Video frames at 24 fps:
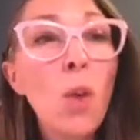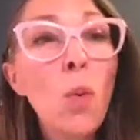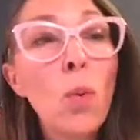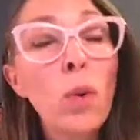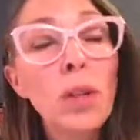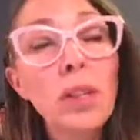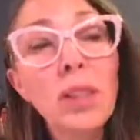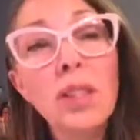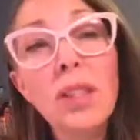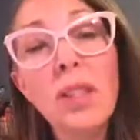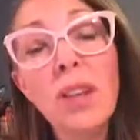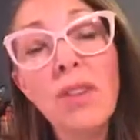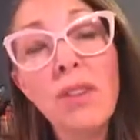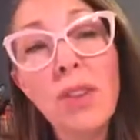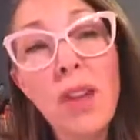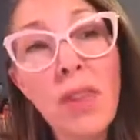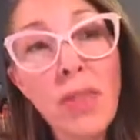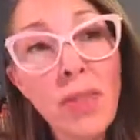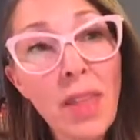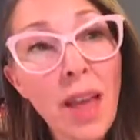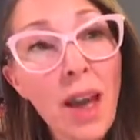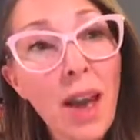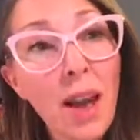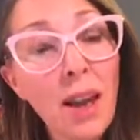Once they've
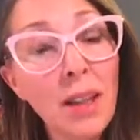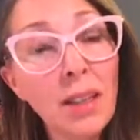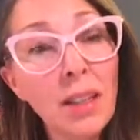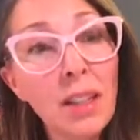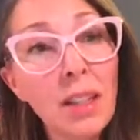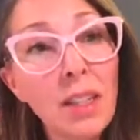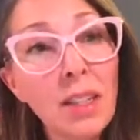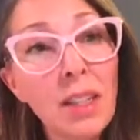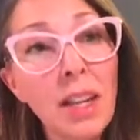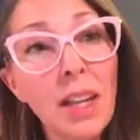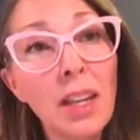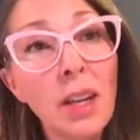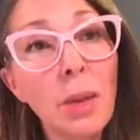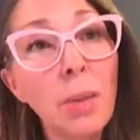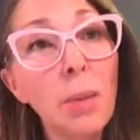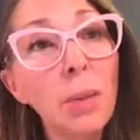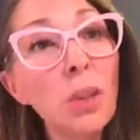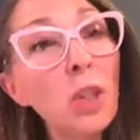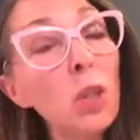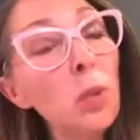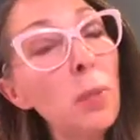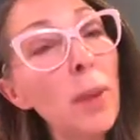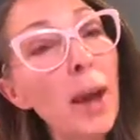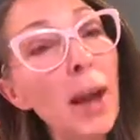done that, they take a
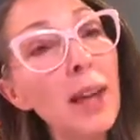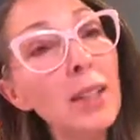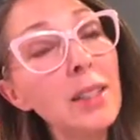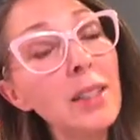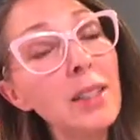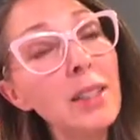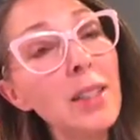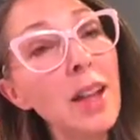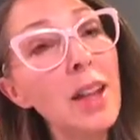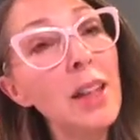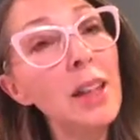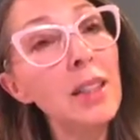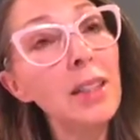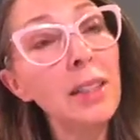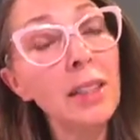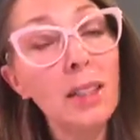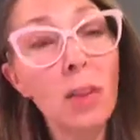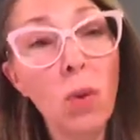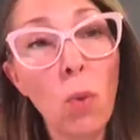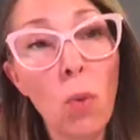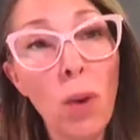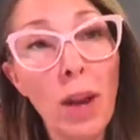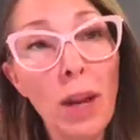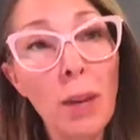blue pastel and
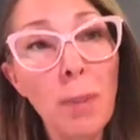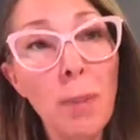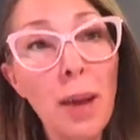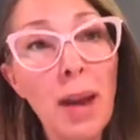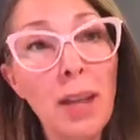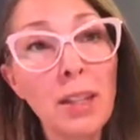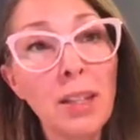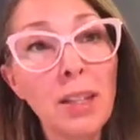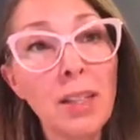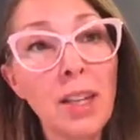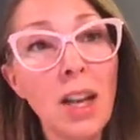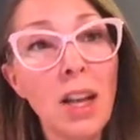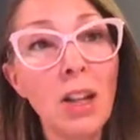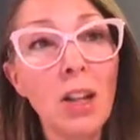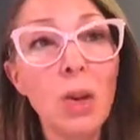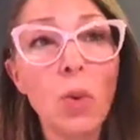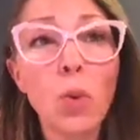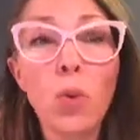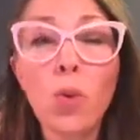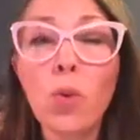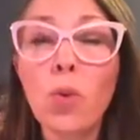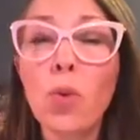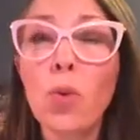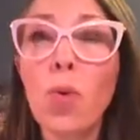a white pastel
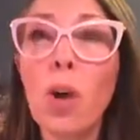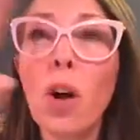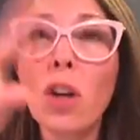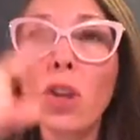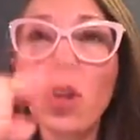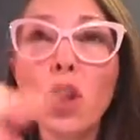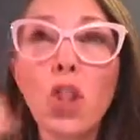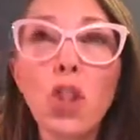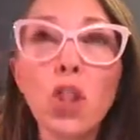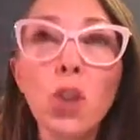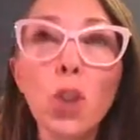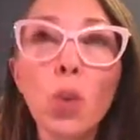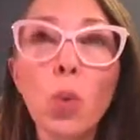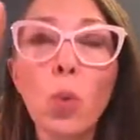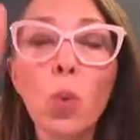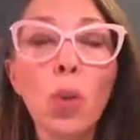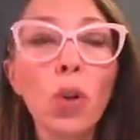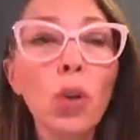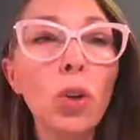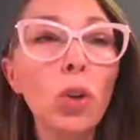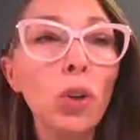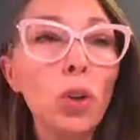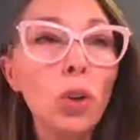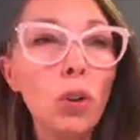and draw
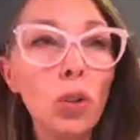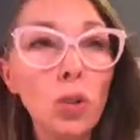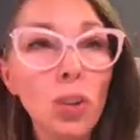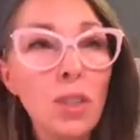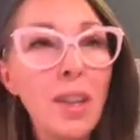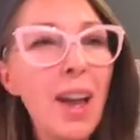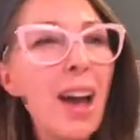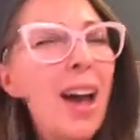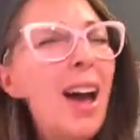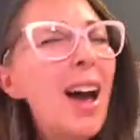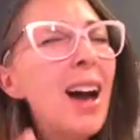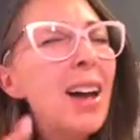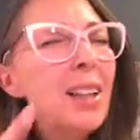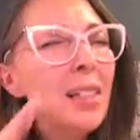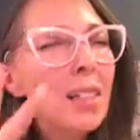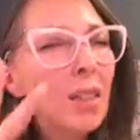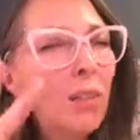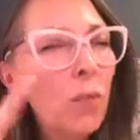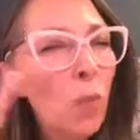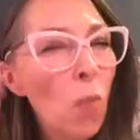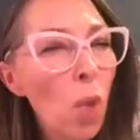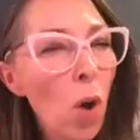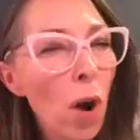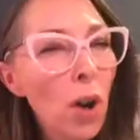swirls as
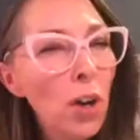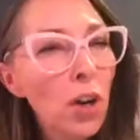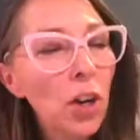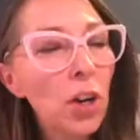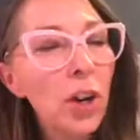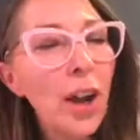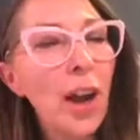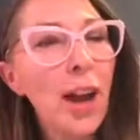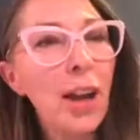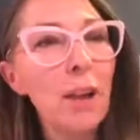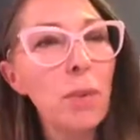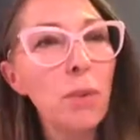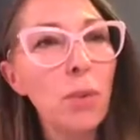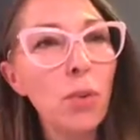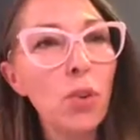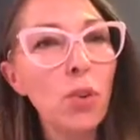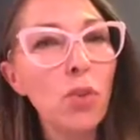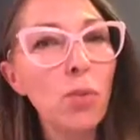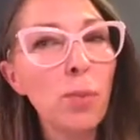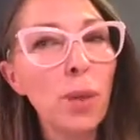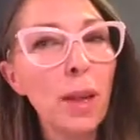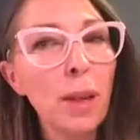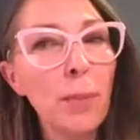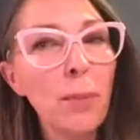if water had
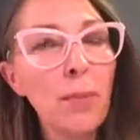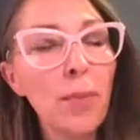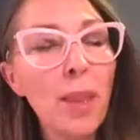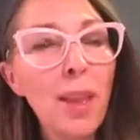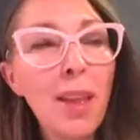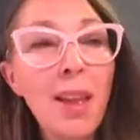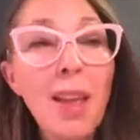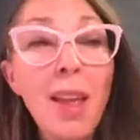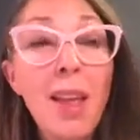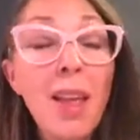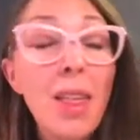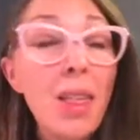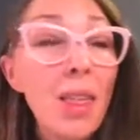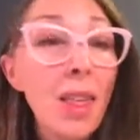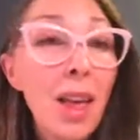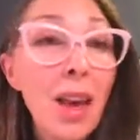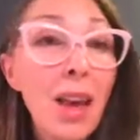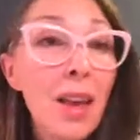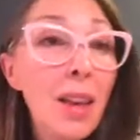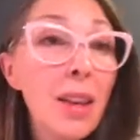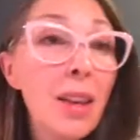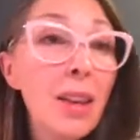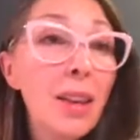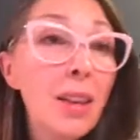movement.
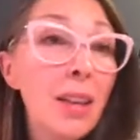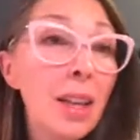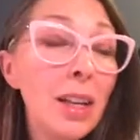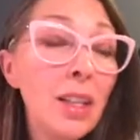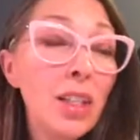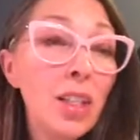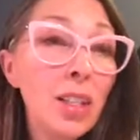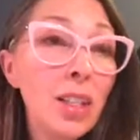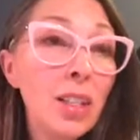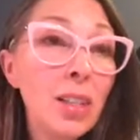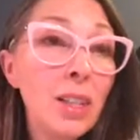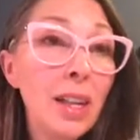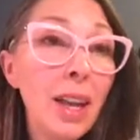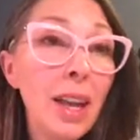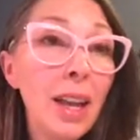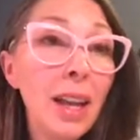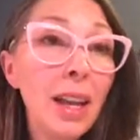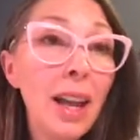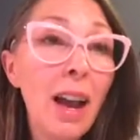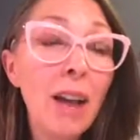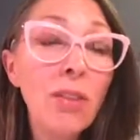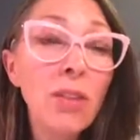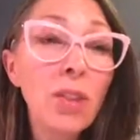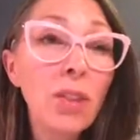Then they just
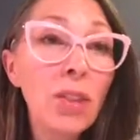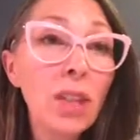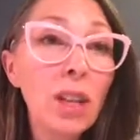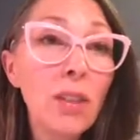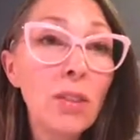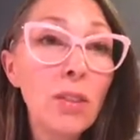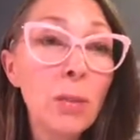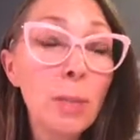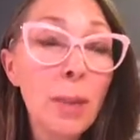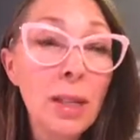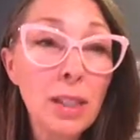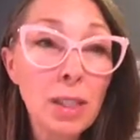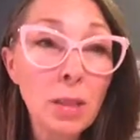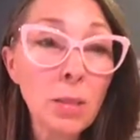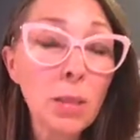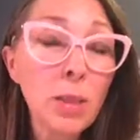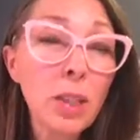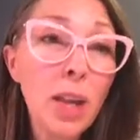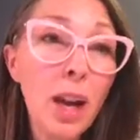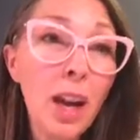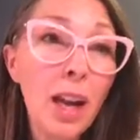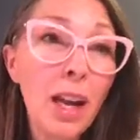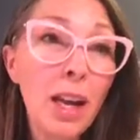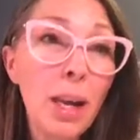take, after they've spent some
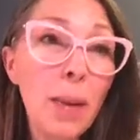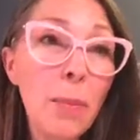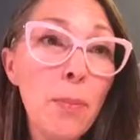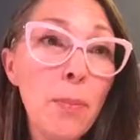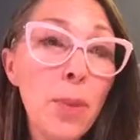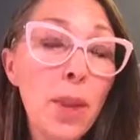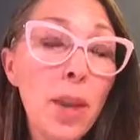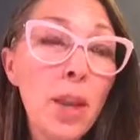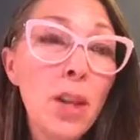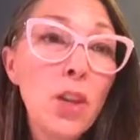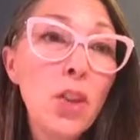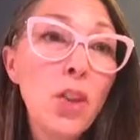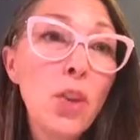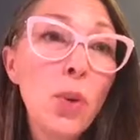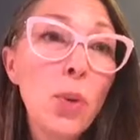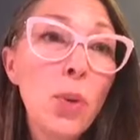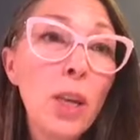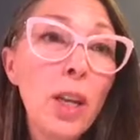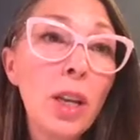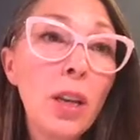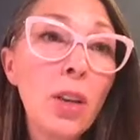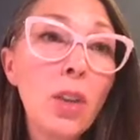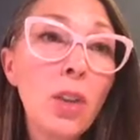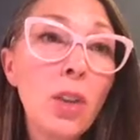time
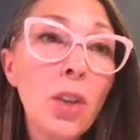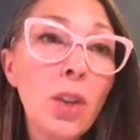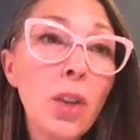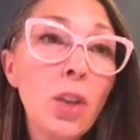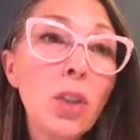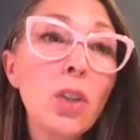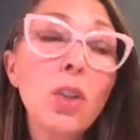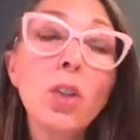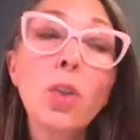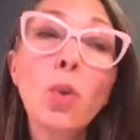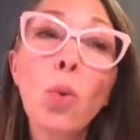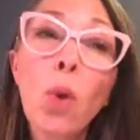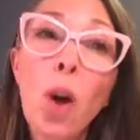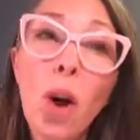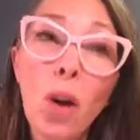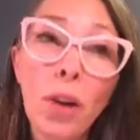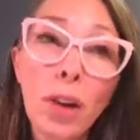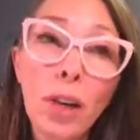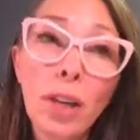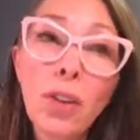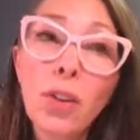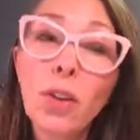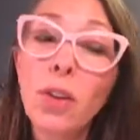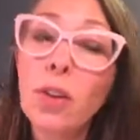doing their
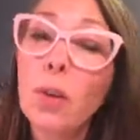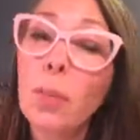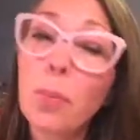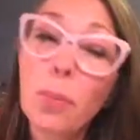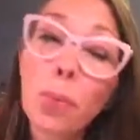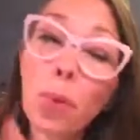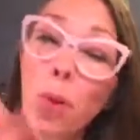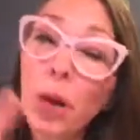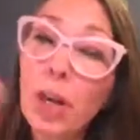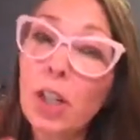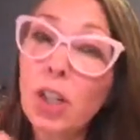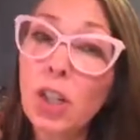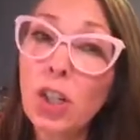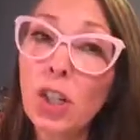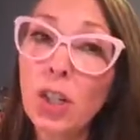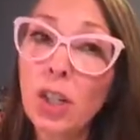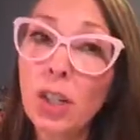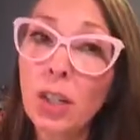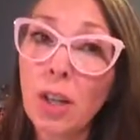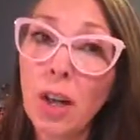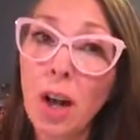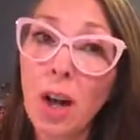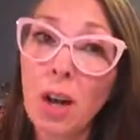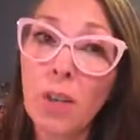drawing, their
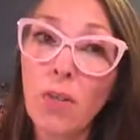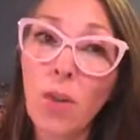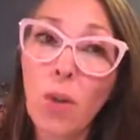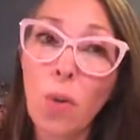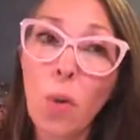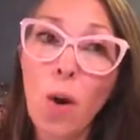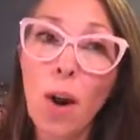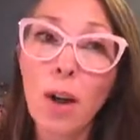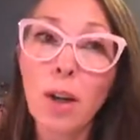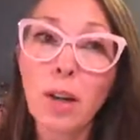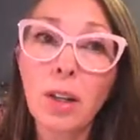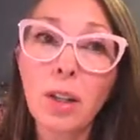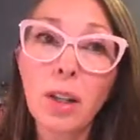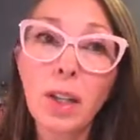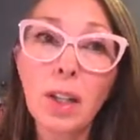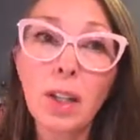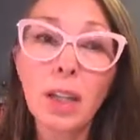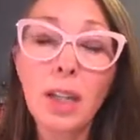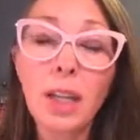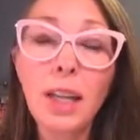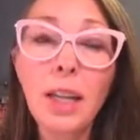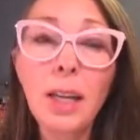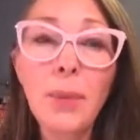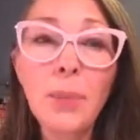impression of a water
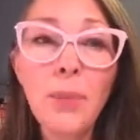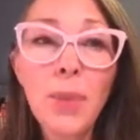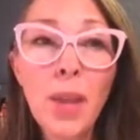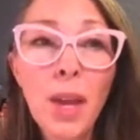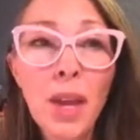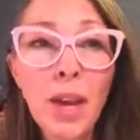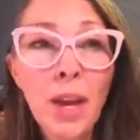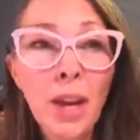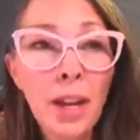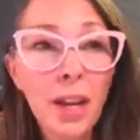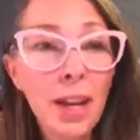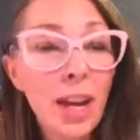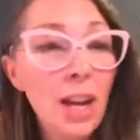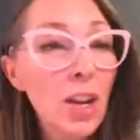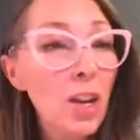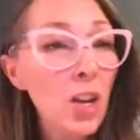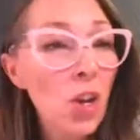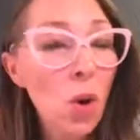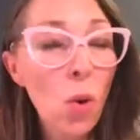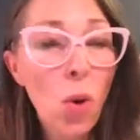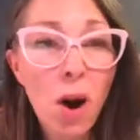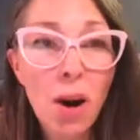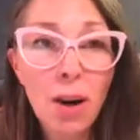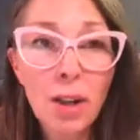lily. Again,
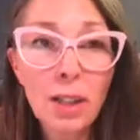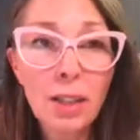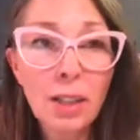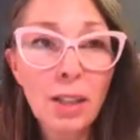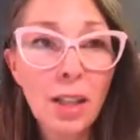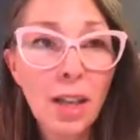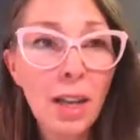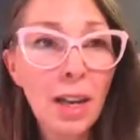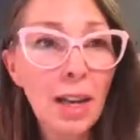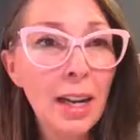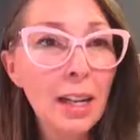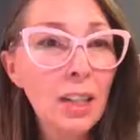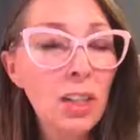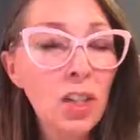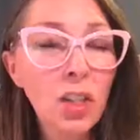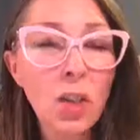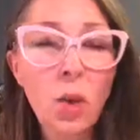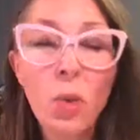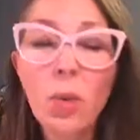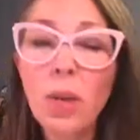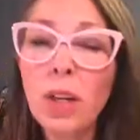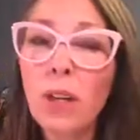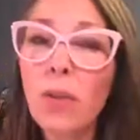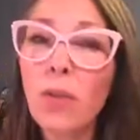no hard lines,
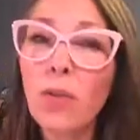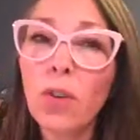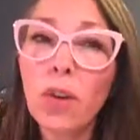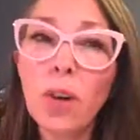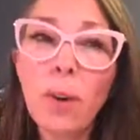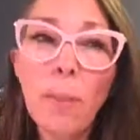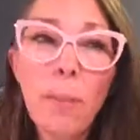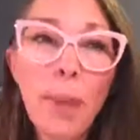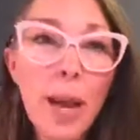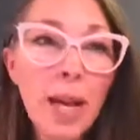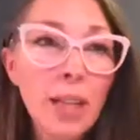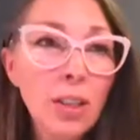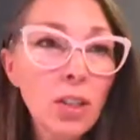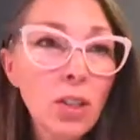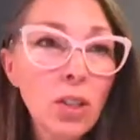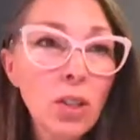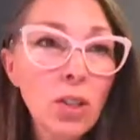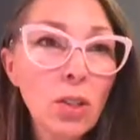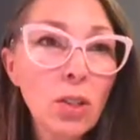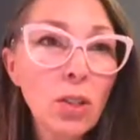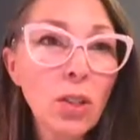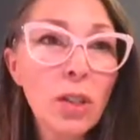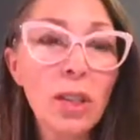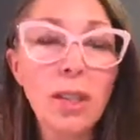no need for a
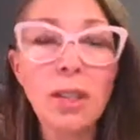pencil.